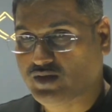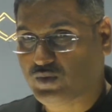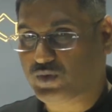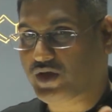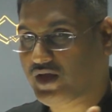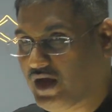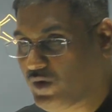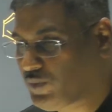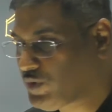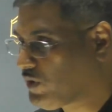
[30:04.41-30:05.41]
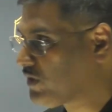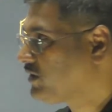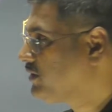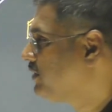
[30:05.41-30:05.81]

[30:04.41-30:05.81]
Okay, I hope you got it.